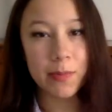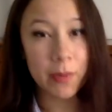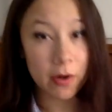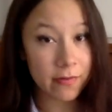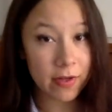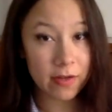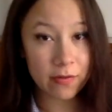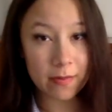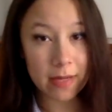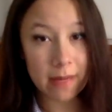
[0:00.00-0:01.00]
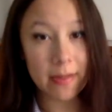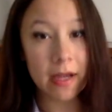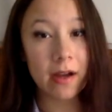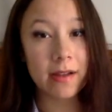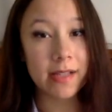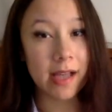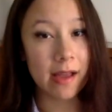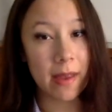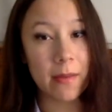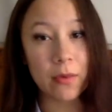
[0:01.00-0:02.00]
perfect for me because I'm
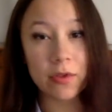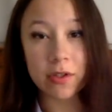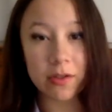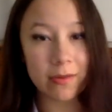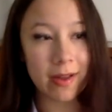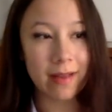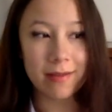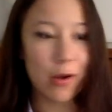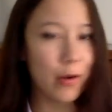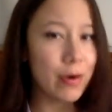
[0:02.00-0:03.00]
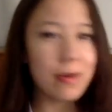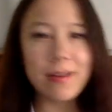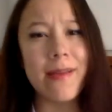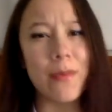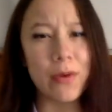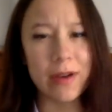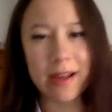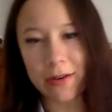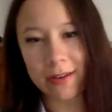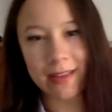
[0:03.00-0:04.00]
able to do it, you know, early in the morning
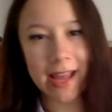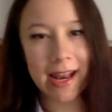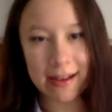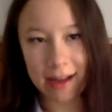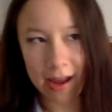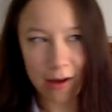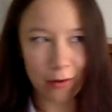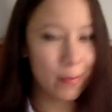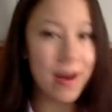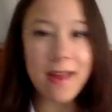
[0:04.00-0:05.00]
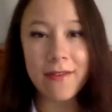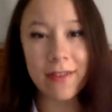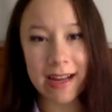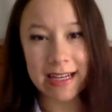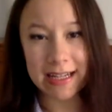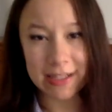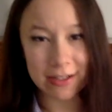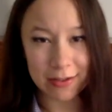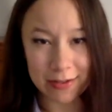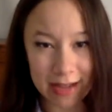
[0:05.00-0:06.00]
or late at night or whenever I need to
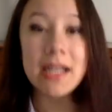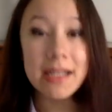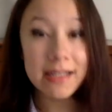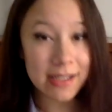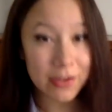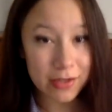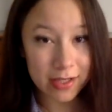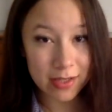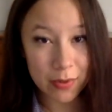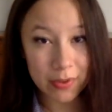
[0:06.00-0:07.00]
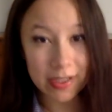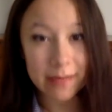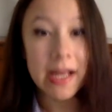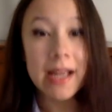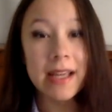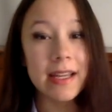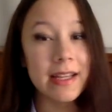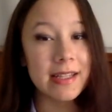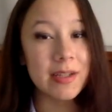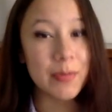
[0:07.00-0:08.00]
do it. And this exercise program
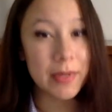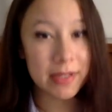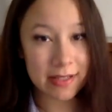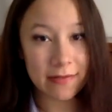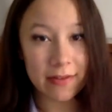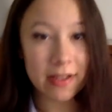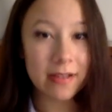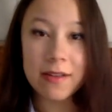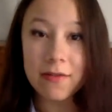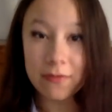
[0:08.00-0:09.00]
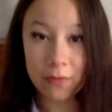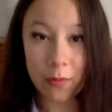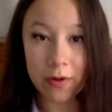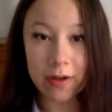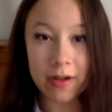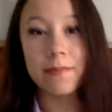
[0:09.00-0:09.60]
is specifically for